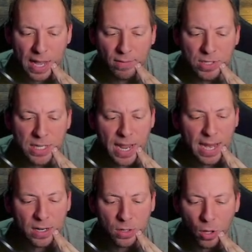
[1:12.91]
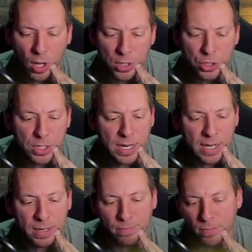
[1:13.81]
Obviously, ADA launched
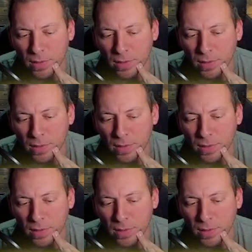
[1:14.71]
in